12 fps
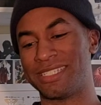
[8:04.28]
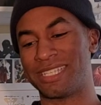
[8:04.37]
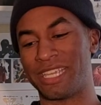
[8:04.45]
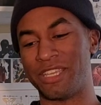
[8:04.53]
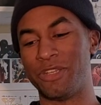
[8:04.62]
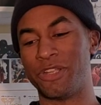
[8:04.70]

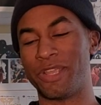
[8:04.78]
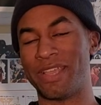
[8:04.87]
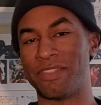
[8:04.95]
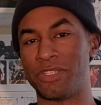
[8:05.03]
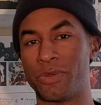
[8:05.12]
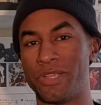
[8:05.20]
like, you know, you have
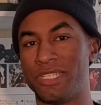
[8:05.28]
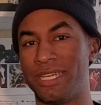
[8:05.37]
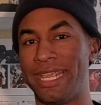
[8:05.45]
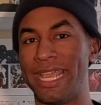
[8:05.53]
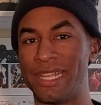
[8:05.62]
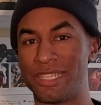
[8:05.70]
the toys in
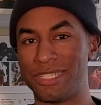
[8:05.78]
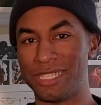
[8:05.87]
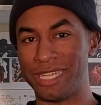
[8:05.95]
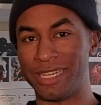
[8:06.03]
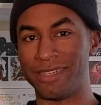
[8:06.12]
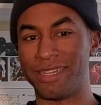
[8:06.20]
the attic
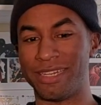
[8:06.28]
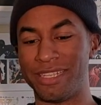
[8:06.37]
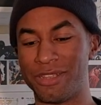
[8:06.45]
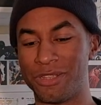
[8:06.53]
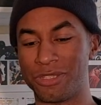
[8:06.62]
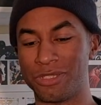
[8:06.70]
scene, and he
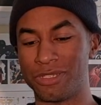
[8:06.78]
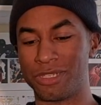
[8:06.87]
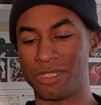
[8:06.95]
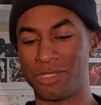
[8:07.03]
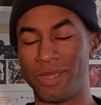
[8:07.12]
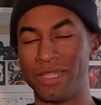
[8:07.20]
goes,
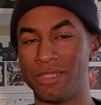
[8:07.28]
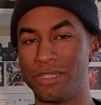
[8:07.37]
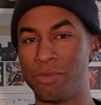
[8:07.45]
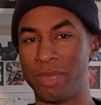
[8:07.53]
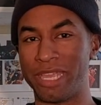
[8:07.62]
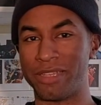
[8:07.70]
look, do I
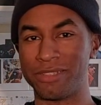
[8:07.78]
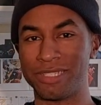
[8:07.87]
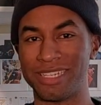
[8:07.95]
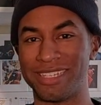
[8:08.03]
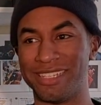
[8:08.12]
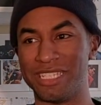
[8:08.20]
look pale?
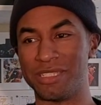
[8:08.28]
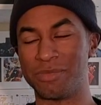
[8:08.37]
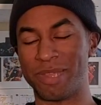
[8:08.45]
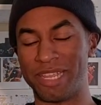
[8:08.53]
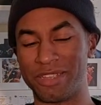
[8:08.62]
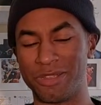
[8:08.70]
And then
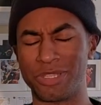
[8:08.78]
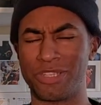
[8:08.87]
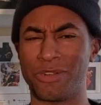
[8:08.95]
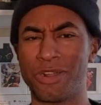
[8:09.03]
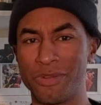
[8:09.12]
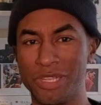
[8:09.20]
Spike goes, like,
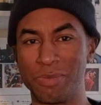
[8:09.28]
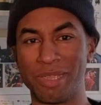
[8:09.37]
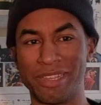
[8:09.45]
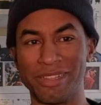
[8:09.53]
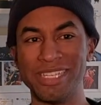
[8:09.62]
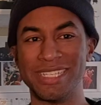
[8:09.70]
you're always
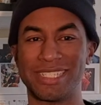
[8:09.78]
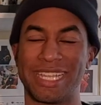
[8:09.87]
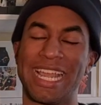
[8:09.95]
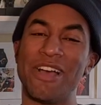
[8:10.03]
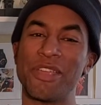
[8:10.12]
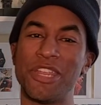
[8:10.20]
pale. It's like,
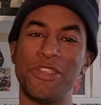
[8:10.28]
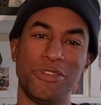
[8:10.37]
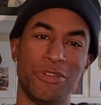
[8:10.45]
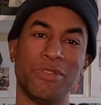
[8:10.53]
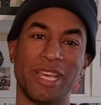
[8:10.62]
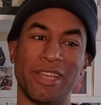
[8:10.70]
how can you
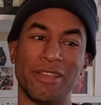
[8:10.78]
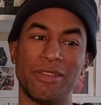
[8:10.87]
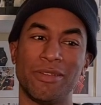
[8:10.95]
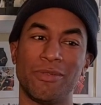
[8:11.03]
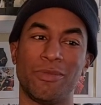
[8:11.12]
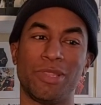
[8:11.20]
do that
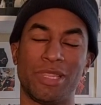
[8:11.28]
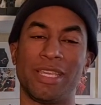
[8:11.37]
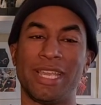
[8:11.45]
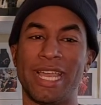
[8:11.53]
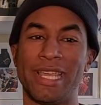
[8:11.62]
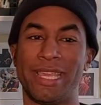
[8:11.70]
with the
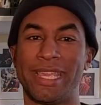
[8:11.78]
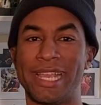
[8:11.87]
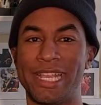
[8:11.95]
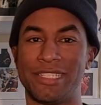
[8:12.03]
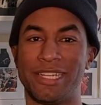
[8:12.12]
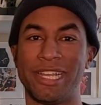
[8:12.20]
guy they
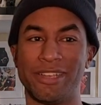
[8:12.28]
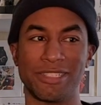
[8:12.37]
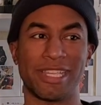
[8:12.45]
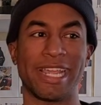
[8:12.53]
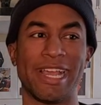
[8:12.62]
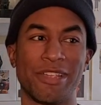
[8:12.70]
cast now? It's
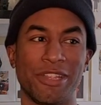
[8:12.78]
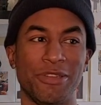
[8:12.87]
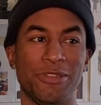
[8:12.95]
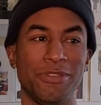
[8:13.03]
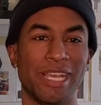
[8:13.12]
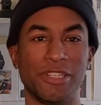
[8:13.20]
like, how can you
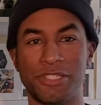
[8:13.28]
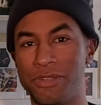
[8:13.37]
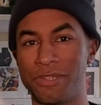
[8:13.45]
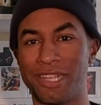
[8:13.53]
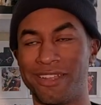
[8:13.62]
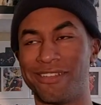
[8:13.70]
do that
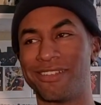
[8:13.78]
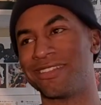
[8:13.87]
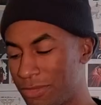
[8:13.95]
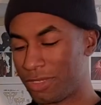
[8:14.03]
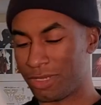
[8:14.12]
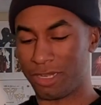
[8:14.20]
joke now?
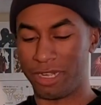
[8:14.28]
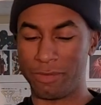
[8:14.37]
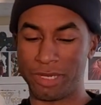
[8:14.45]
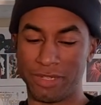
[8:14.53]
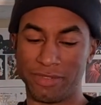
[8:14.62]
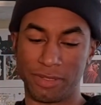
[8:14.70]
All right,
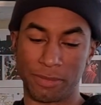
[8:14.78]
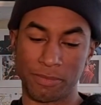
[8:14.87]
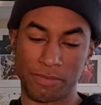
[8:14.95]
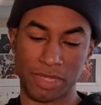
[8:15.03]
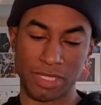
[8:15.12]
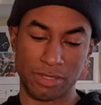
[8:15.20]
whatever.
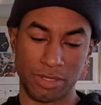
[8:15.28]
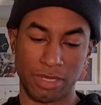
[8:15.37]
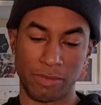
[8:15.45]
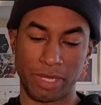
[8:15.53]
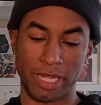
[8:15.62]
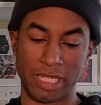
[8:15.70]
So
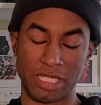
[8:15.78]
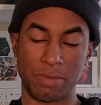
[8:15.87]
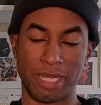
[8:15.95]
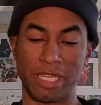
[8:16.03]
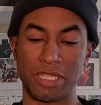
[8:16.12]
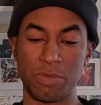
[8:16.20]
then we got
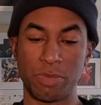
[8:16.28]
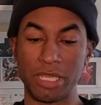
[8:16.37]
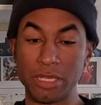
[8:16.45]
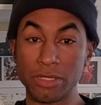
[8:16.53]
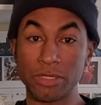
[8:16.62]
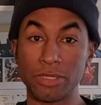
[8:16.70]
Spike
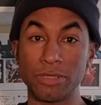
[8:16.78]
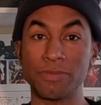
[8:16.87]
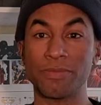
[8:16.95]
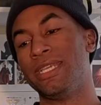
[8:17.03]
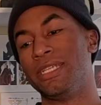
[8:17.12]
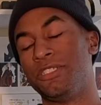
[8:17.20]
Spiegel.
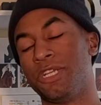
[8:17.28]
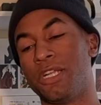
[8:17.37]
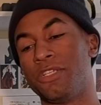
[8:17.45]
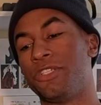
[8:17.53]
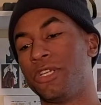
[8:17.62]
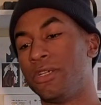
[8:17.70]

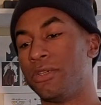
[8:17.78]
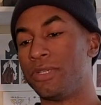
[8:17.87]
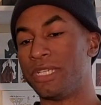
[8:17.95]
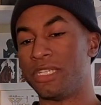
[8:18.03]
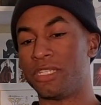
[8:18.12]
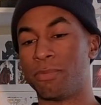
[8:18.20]
John Cho
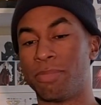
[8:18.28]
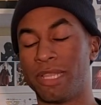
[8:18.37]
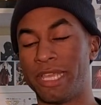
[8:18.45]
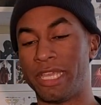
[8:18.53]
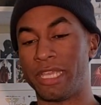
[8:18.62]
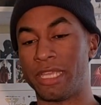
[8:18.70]
is
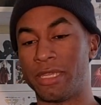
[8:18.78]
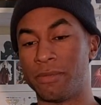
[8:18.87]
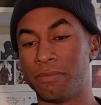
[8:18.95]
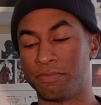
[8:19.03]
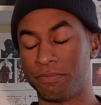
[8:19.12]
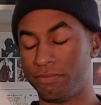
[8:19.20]
playing him.